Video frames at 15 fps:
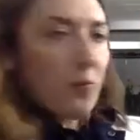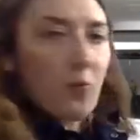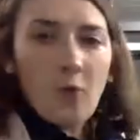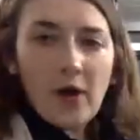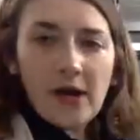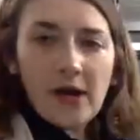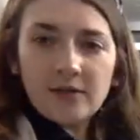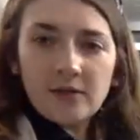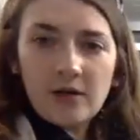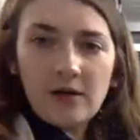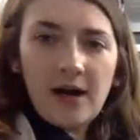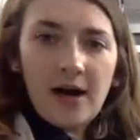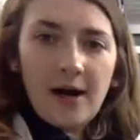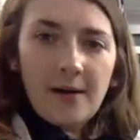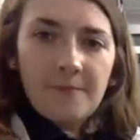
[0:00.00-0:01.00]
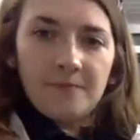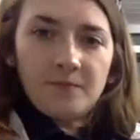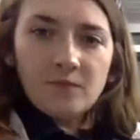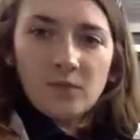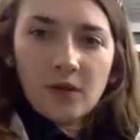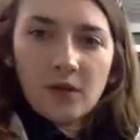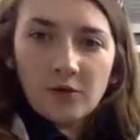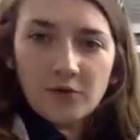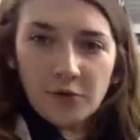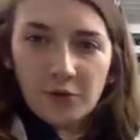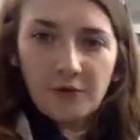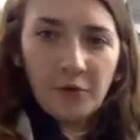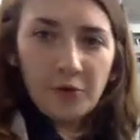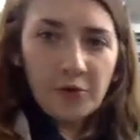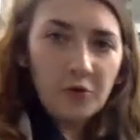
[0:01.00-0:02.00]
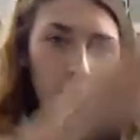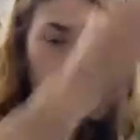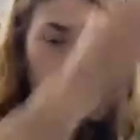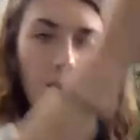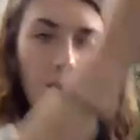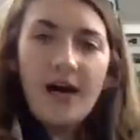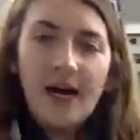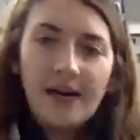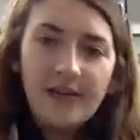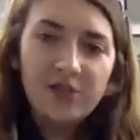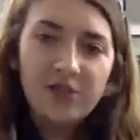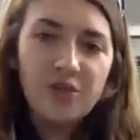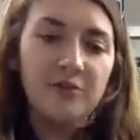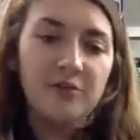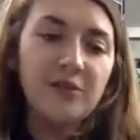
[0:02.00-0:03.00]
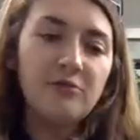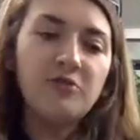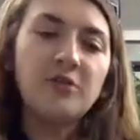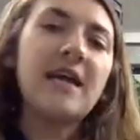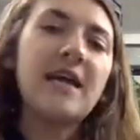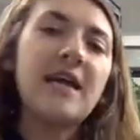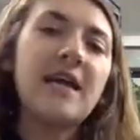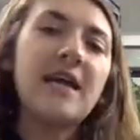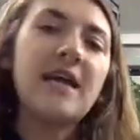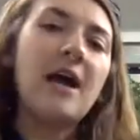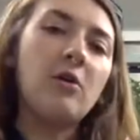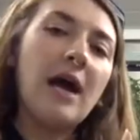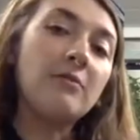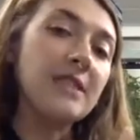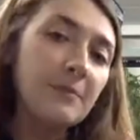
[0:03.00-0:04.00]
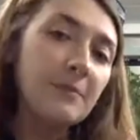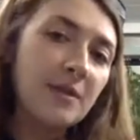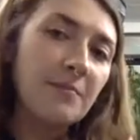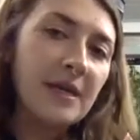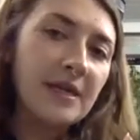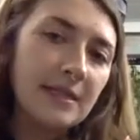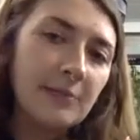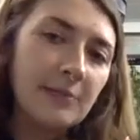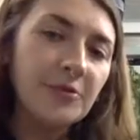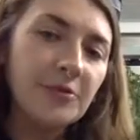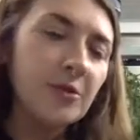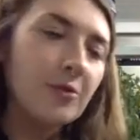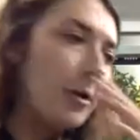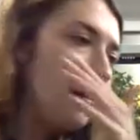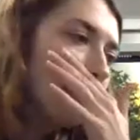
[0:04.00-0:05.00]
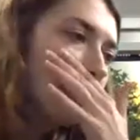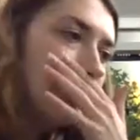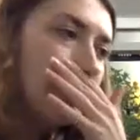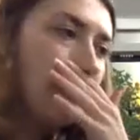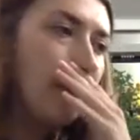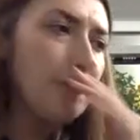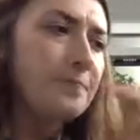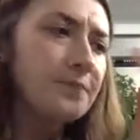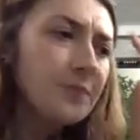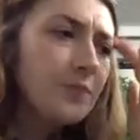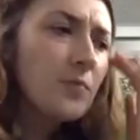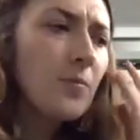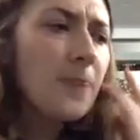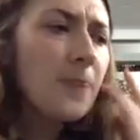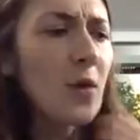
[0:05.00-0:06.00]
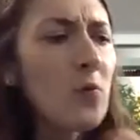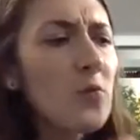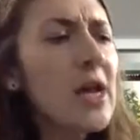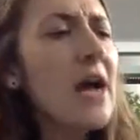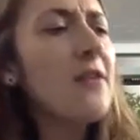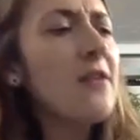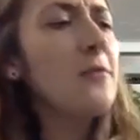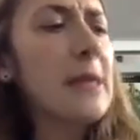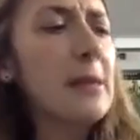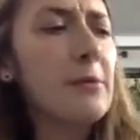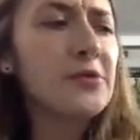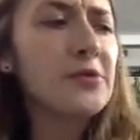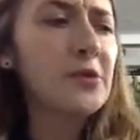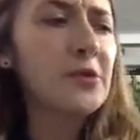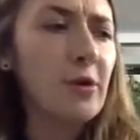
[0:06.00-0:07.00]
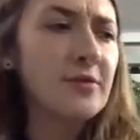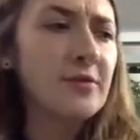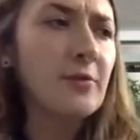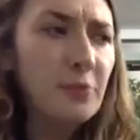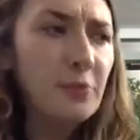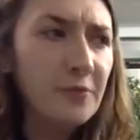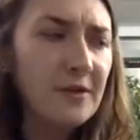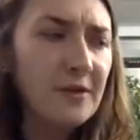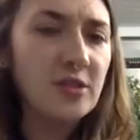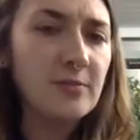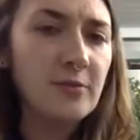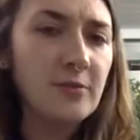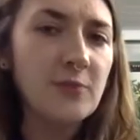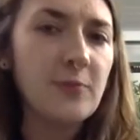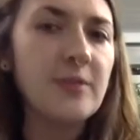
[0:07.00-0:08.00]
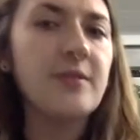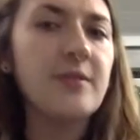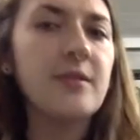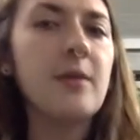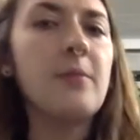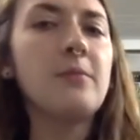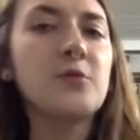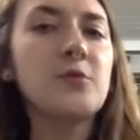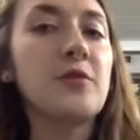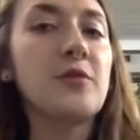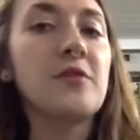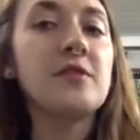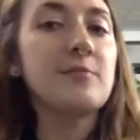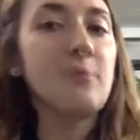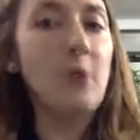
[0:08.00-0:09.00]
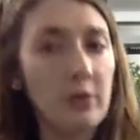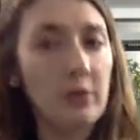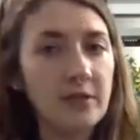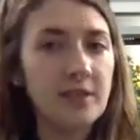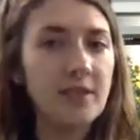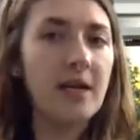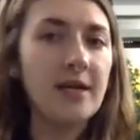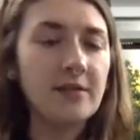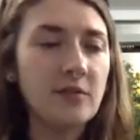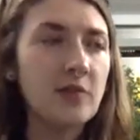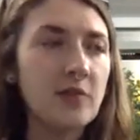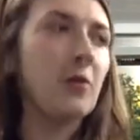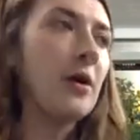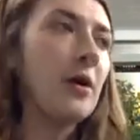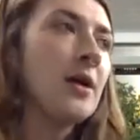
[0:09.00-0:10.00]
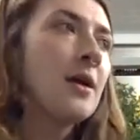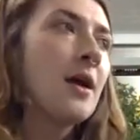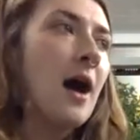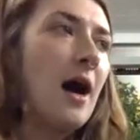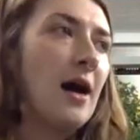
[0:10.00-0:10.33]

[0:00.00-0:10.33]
of a white sort of vertical line that shows you just how deep something is able to grow. So we have been able to grow some root vegetables, but some sort of on the smaller side. So